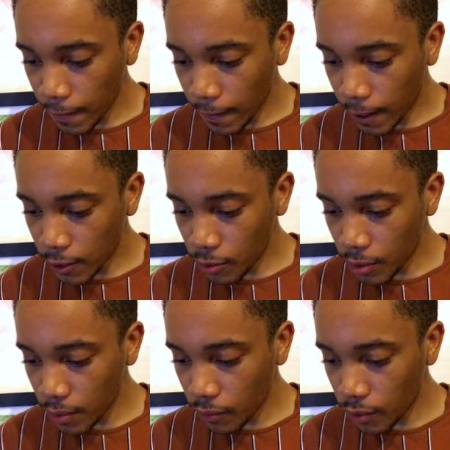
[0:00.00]
I
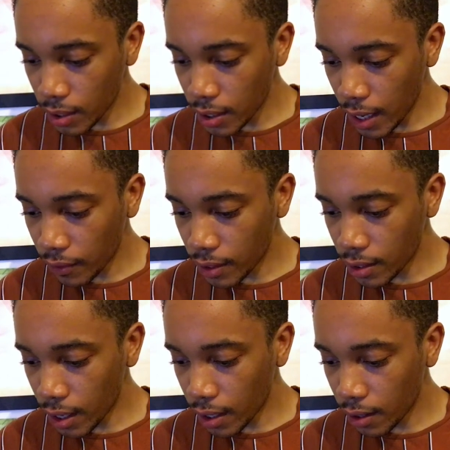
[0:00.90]
took him for safety's
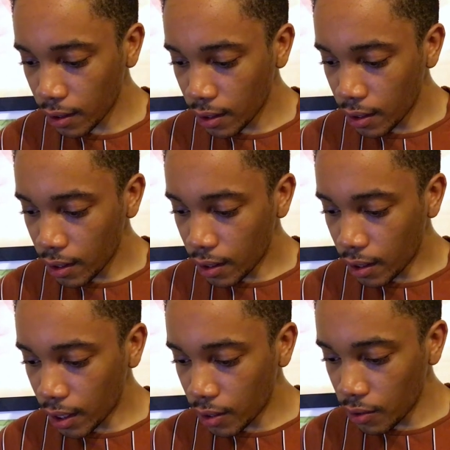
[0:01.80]
sake.
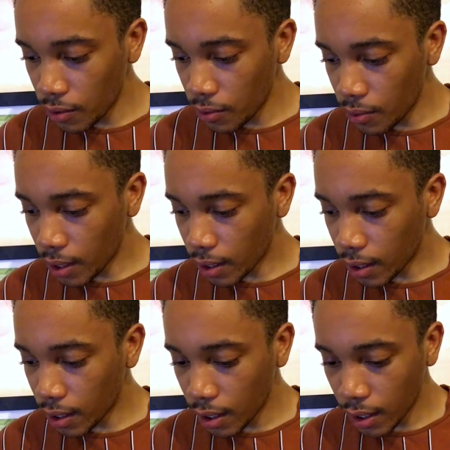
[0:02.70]
I knew that the
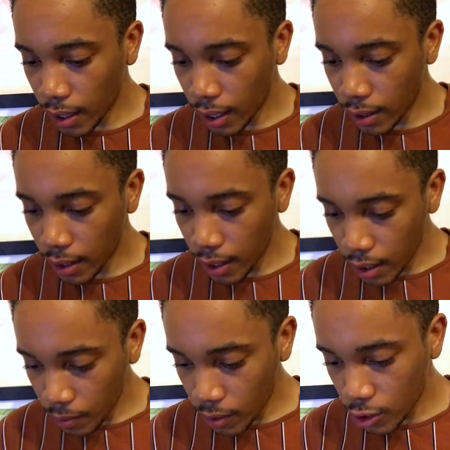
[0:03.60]
king had
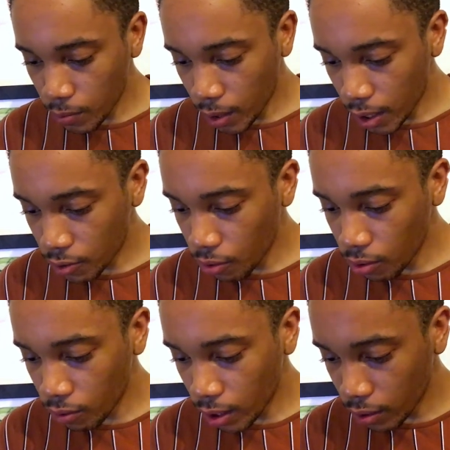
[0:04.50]
enemy spies
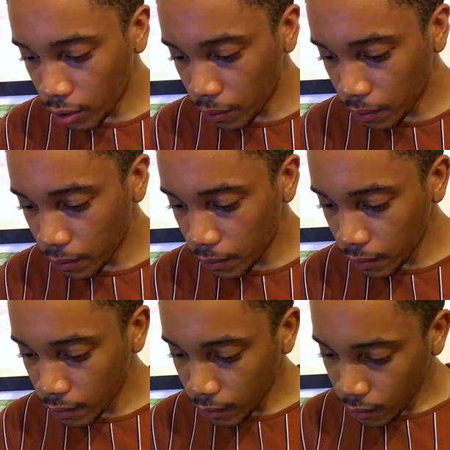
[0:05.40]
all around him.
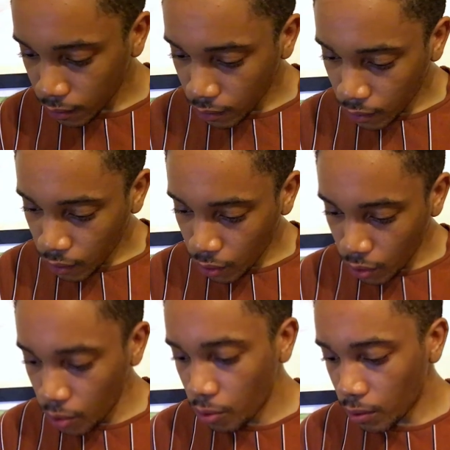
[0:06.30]

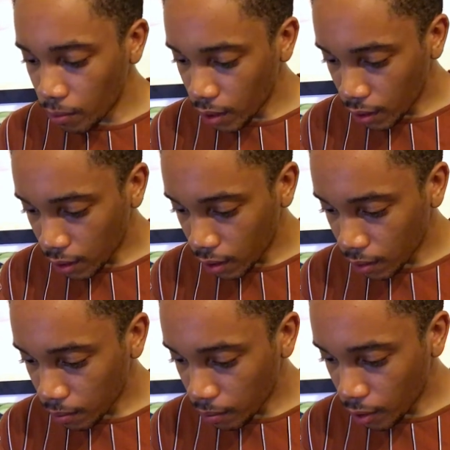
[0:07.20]
Who would
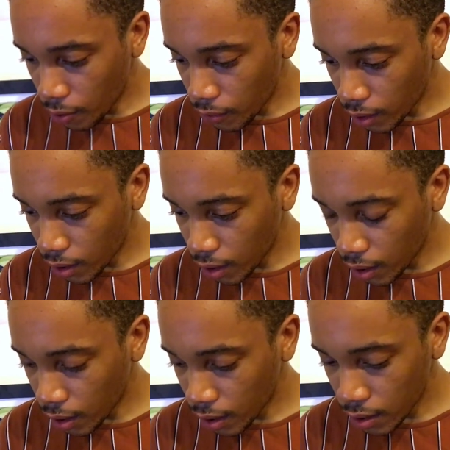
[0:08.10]
murder both the
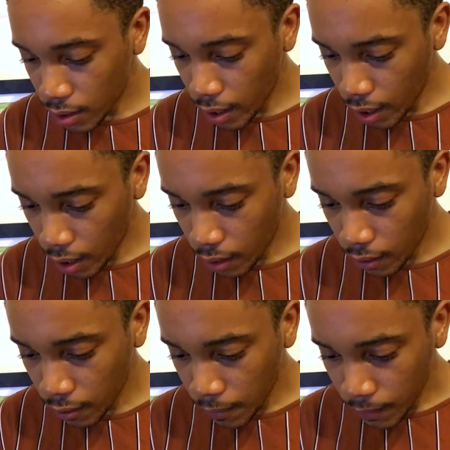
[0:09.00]
king and his heir,
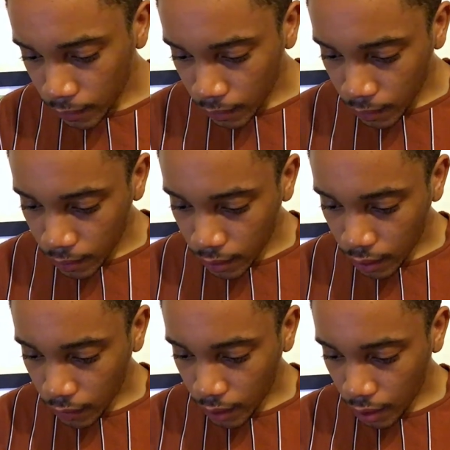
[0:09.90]

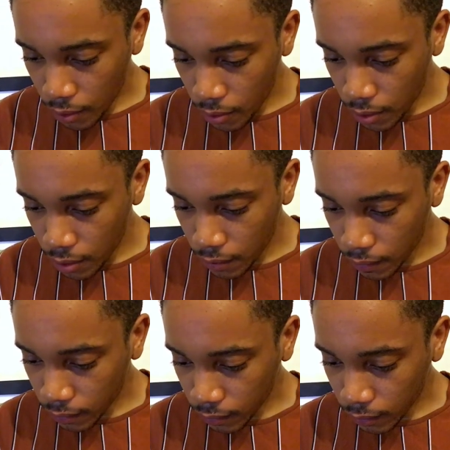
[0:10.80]
if they could?
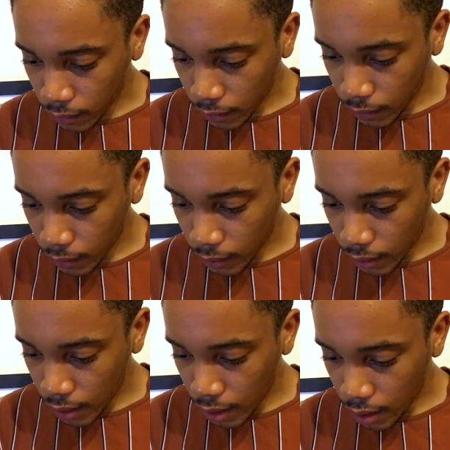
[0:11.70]

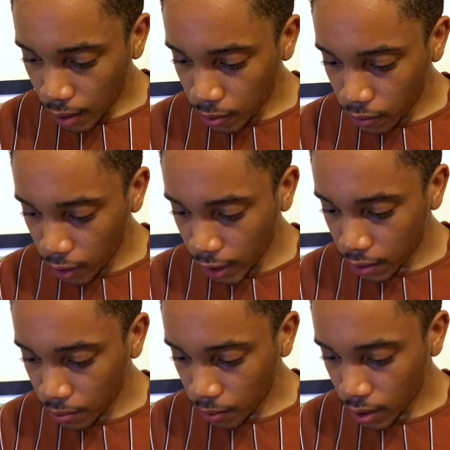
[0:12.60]
And I was
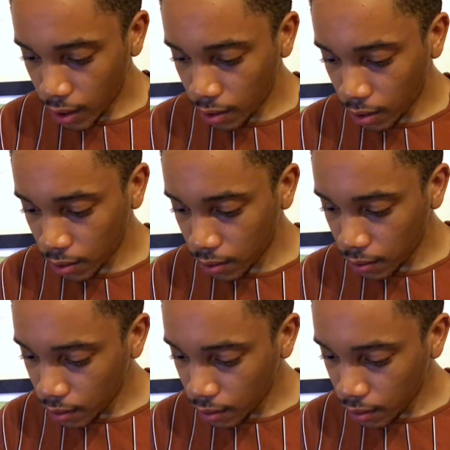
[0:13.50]
right, was I not?